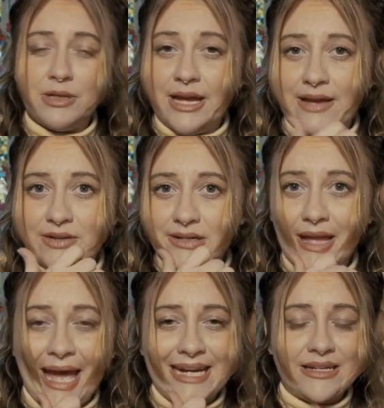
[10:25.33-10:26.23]
I haven't
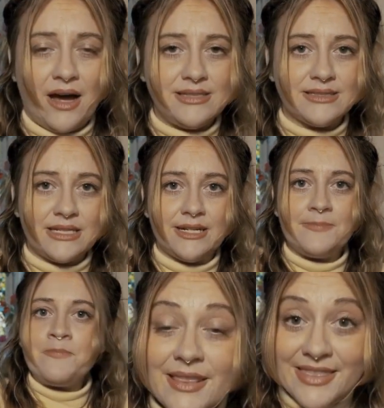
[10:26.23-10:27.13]
had in Goslar.
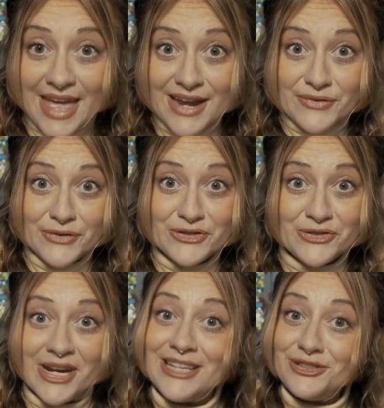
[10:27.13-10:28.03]
Then for
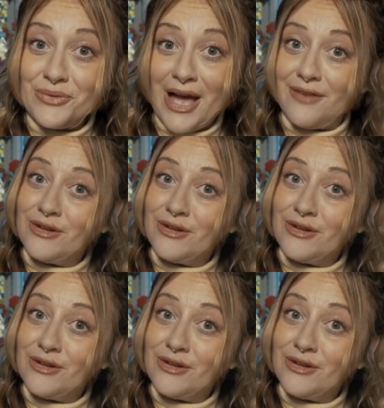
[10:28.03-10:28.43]
drinks, you have